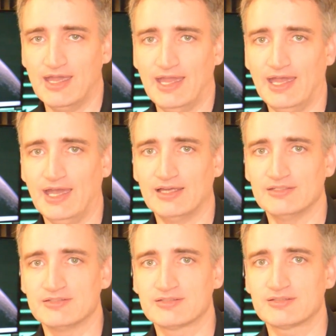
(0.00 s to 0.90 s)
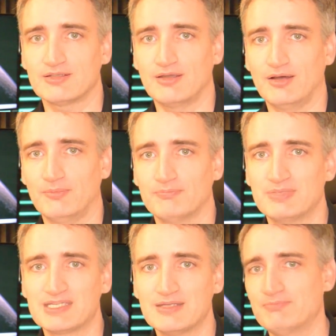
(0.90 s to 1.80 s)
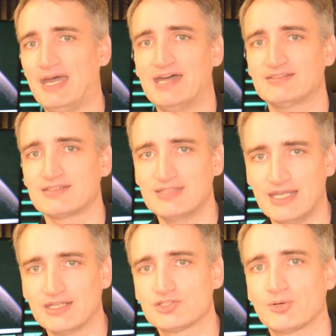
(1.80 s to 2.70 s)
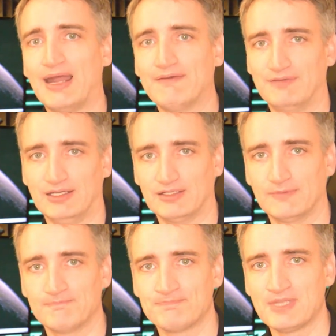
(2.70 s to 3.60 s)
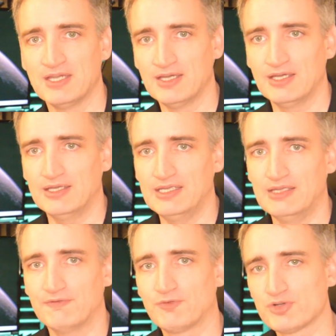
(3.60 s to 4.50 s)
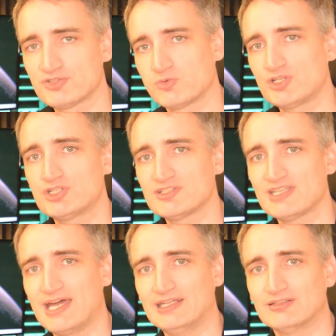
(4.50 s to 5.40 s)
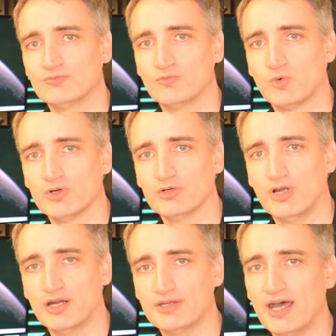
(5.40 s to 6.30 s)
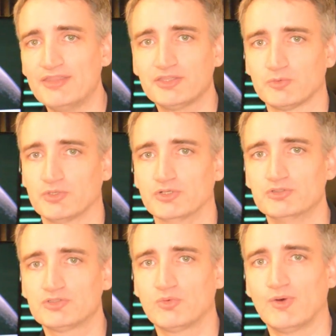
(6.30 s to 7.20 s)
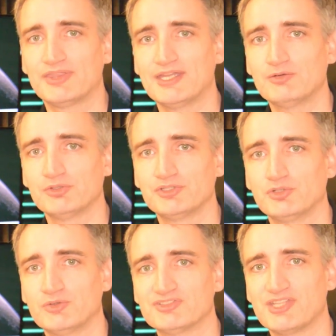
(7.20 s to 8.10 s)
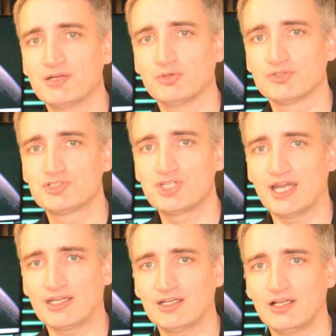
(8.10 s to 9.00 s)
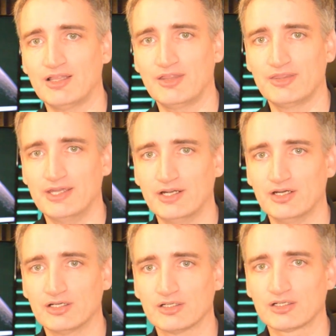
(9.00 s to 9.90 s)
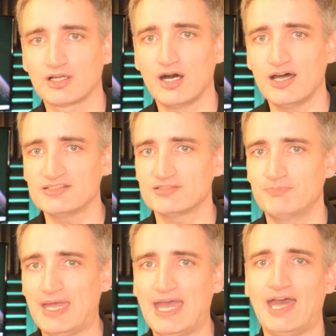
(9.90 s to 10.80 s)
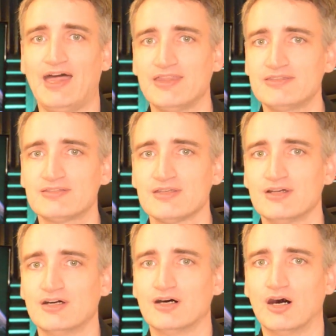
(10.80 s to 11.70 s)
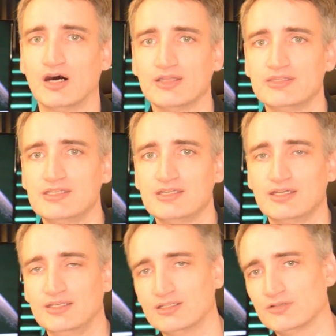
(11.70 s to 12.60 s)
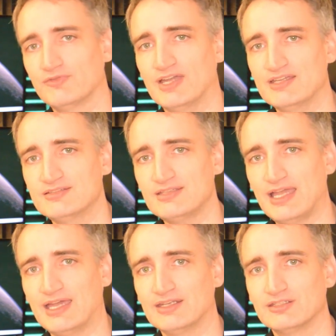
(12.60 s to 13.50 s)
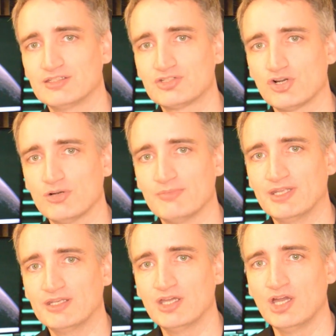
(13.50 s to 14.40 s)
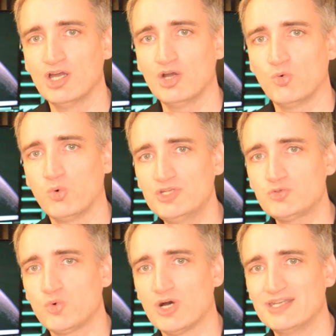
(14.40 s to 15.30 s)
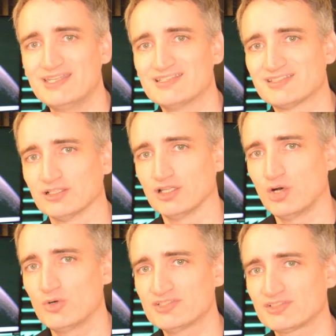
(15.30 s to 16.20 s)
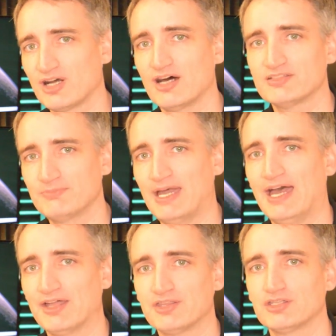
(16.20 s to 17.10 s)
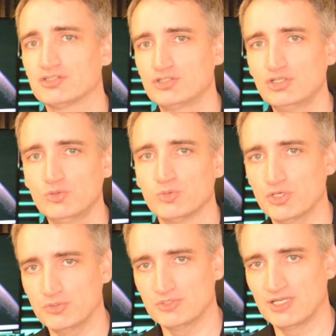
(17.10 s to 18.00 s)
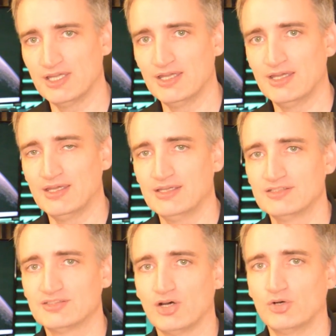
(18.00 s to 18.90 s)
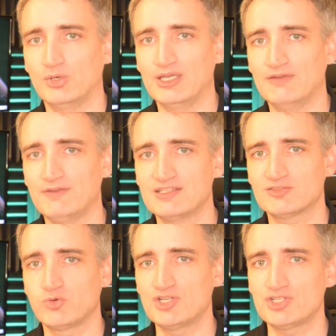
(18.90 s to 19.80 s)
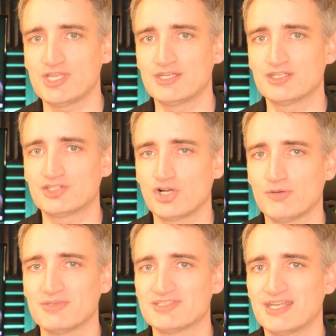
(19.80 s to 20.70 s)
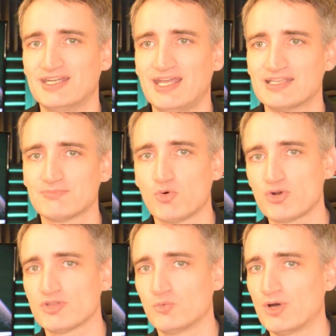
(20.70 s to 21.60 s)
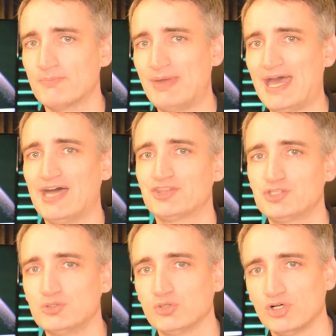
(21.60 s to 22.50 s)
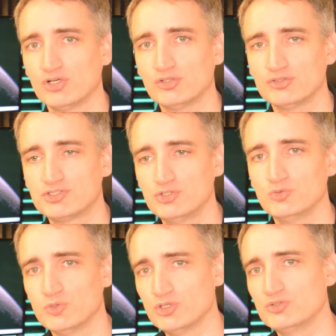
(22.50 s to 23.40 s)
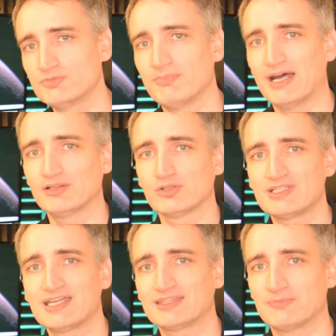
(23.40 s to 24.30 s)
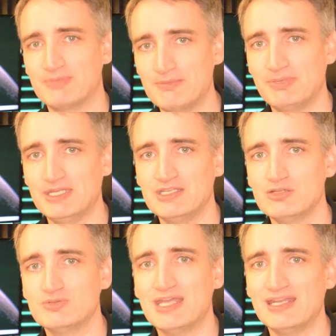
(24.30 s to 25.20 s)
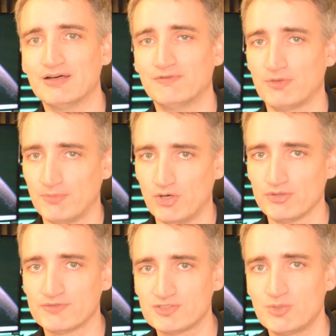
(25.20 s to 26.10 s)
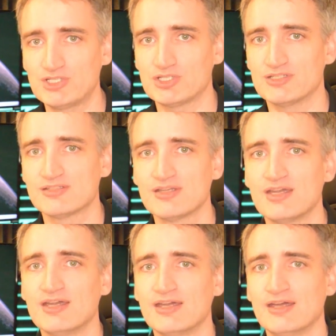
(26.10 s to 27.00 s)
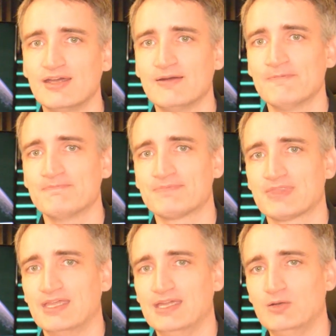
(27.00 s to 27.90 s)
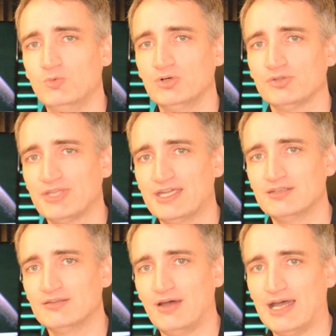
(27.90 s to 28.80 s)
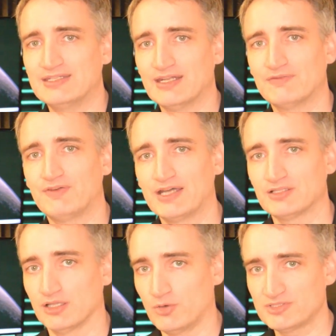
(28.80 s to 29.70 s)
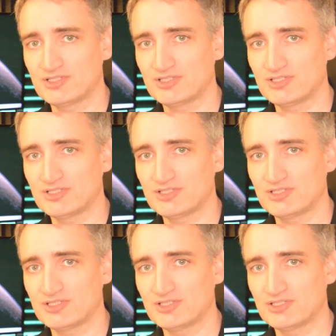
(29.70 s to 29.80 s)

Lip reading: and begin passing data traffic. For switches that are not the root, what they will do is they will check their cost paths on the interface and determine which one is the lowest cost path to root. So if a switch then determines that it has more than one path to root by looking at the BPDU data from all the switches, It will then identify the lowest